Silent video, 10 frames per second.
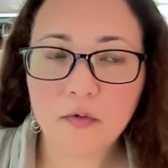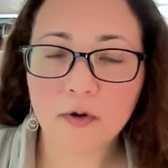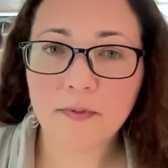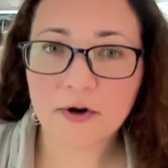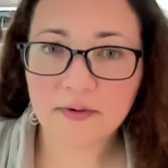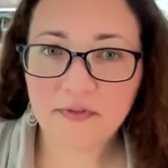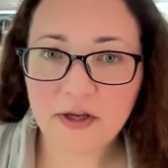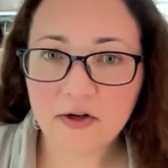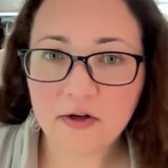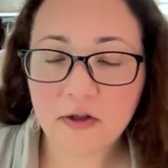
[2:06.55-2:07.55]
We're part of
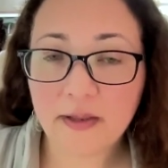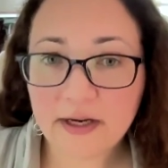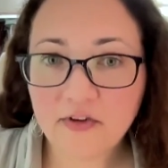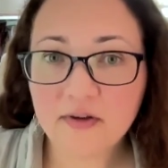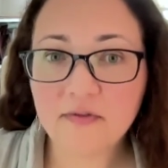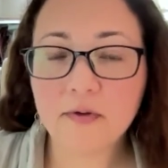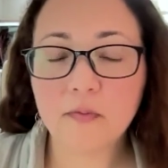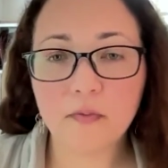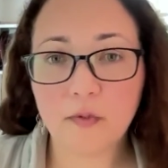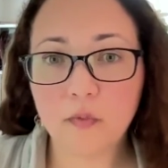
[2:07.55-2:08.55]
the collective, it
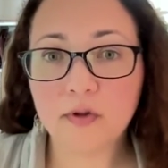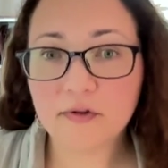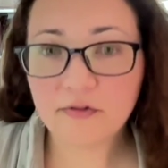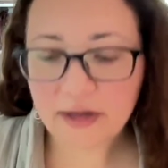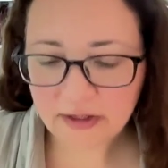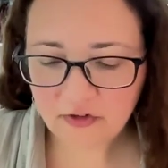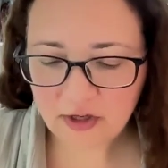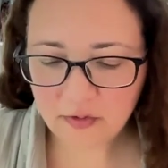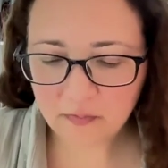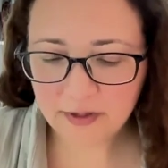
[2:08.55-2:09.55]
will affect you.